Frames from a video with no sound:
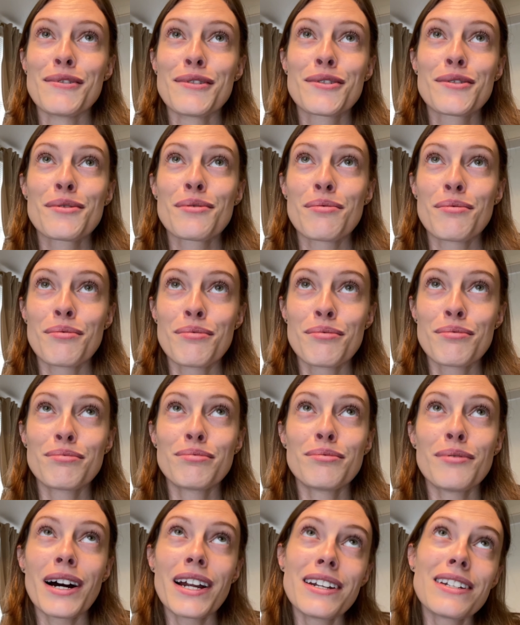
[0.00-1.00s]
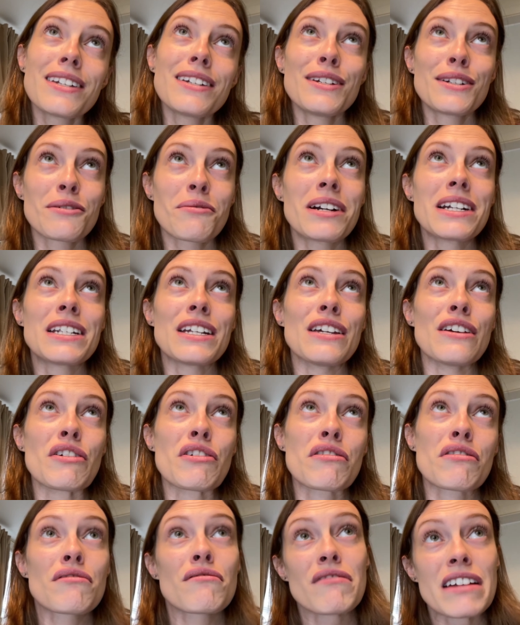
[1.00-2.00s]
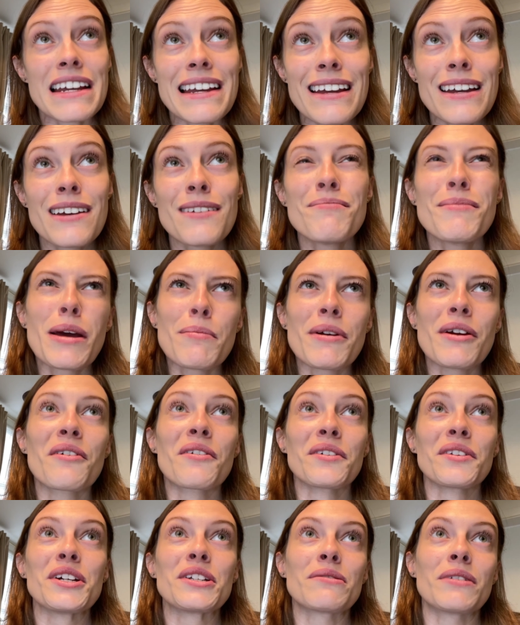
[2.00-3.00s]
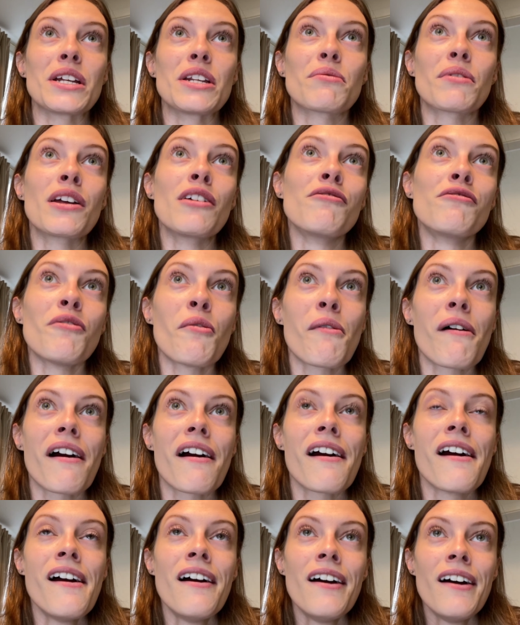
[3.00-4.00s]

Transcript: 2023, maybe early 2024.